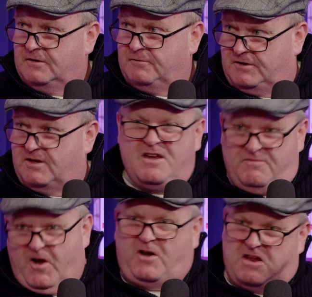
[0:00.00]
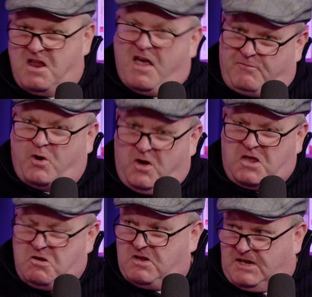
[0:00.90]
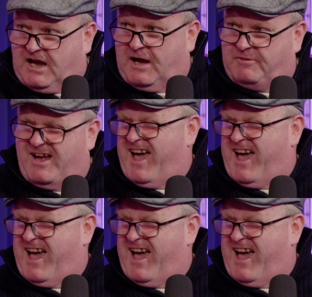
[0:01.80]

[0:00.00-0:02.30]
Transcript: Well, fucking, I've got you on camera.